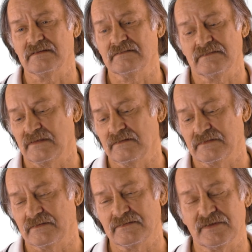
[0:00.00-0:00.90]
And,
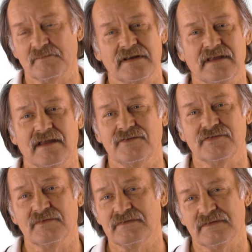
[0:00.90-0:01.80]
you know, somebody hates
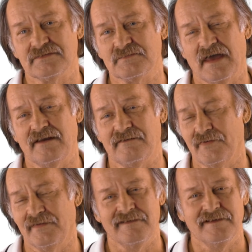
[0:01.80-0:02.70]
you. It doesn't matter